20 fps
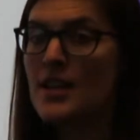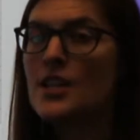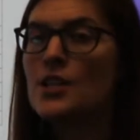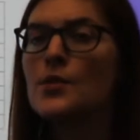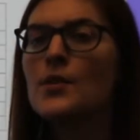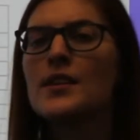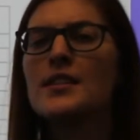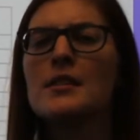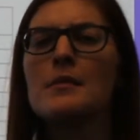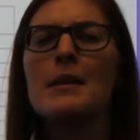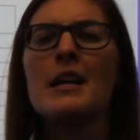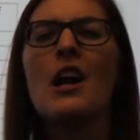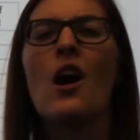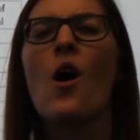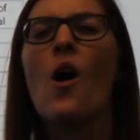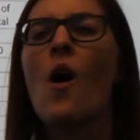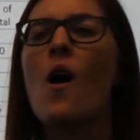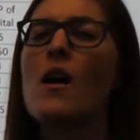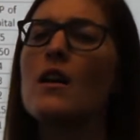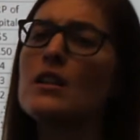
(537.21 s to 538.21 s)
So it has to meet
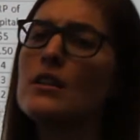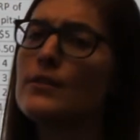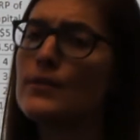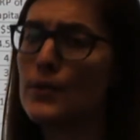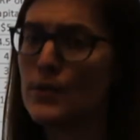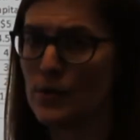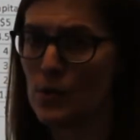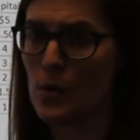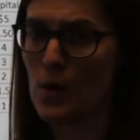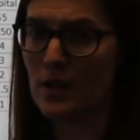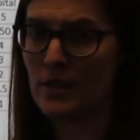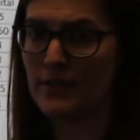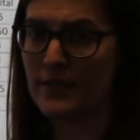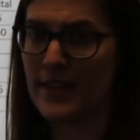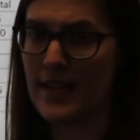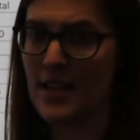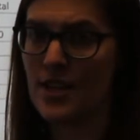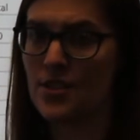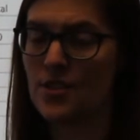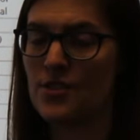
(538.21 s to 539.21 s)
all of those
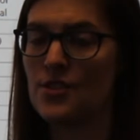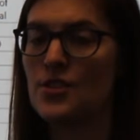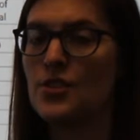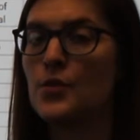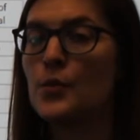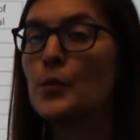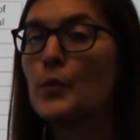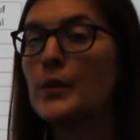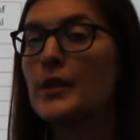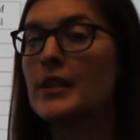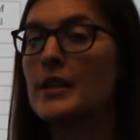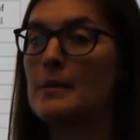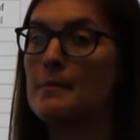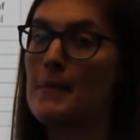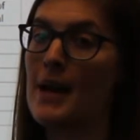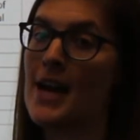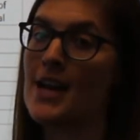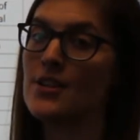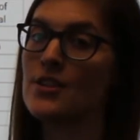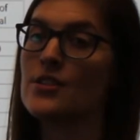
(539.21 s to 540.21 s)
qualifications to really
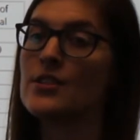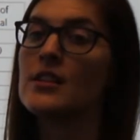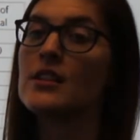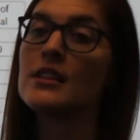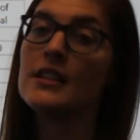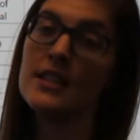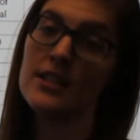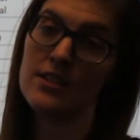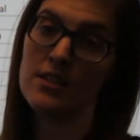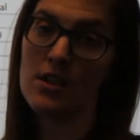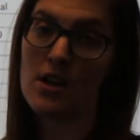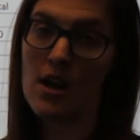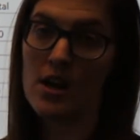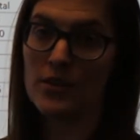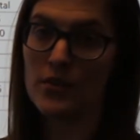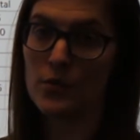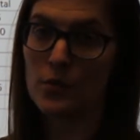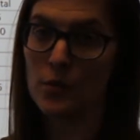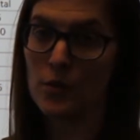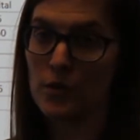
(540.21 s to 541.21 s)
match the least
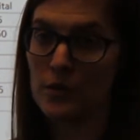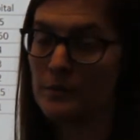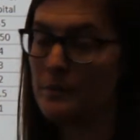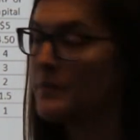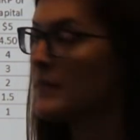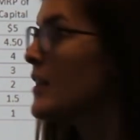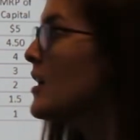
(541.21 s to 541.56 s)
cost rule.